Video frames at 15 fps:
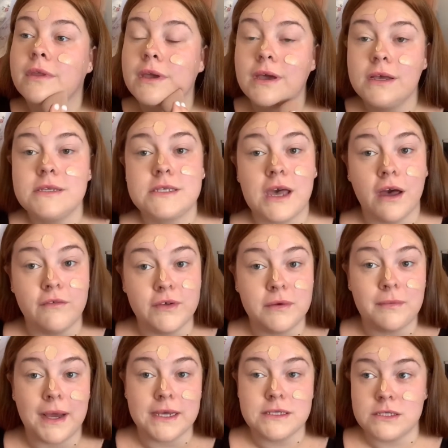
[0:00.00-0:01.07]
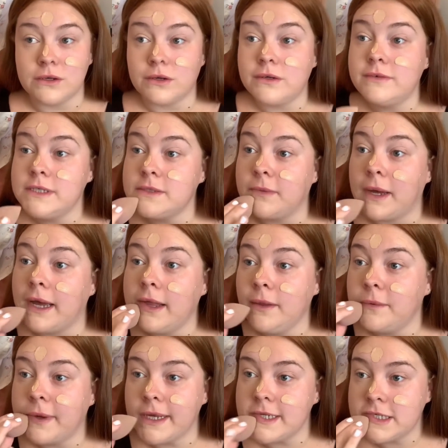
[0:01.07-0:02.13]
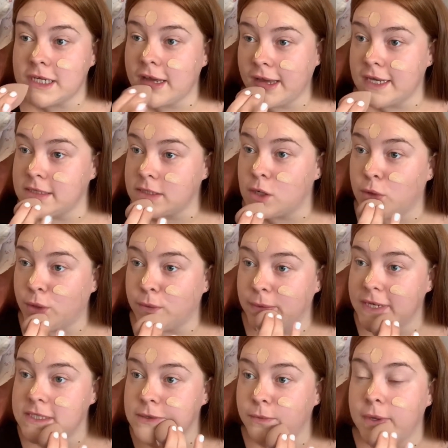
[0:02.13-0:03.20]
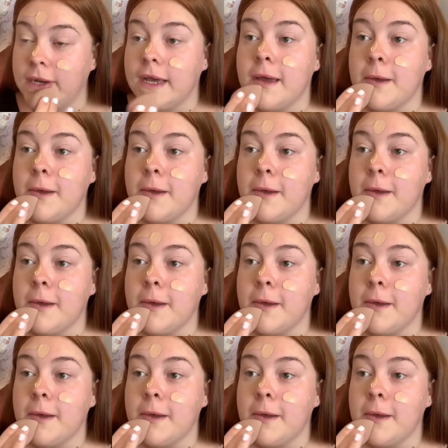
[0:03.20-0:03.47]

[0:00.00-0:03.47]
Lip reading: It's covered my sore as well, which is always a winner.